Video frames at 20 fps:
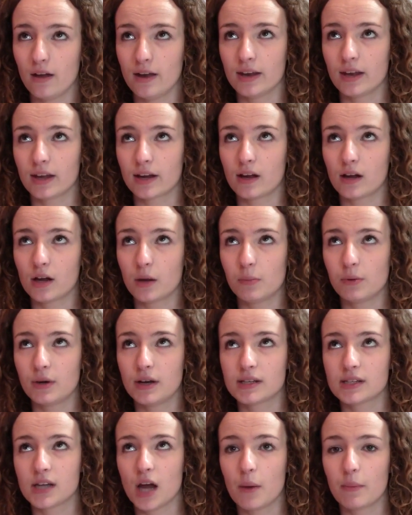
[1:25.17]
in like a couple
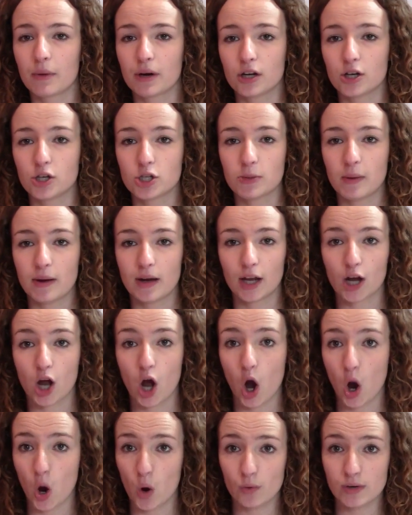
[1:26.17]
days time we're going to spend like
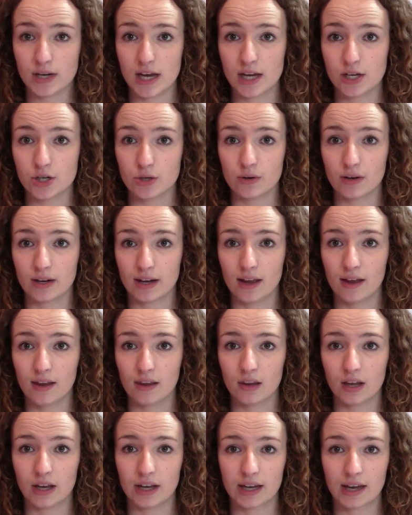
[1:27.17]
a whole day doing
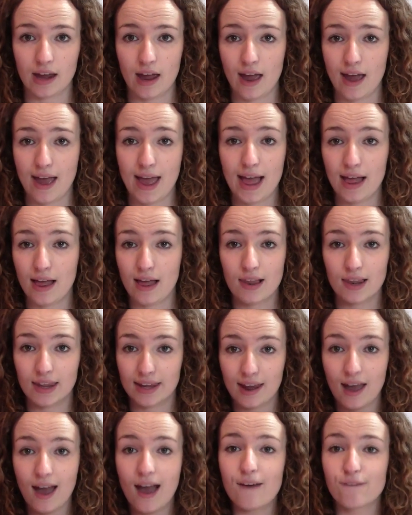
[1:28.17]
it like
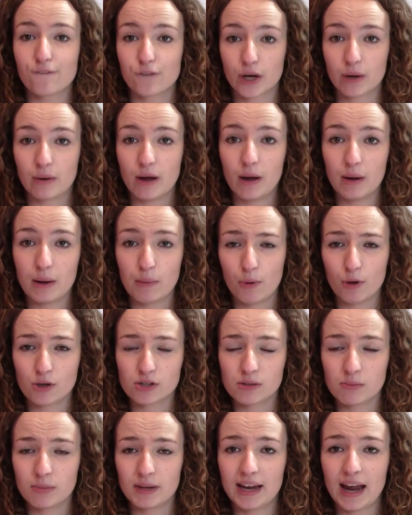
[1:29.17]
like everywhere you
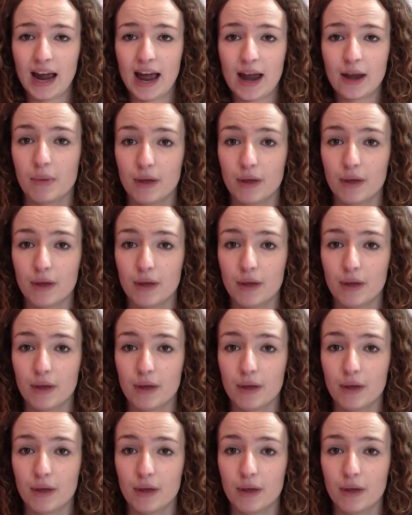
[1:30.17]
possibly can.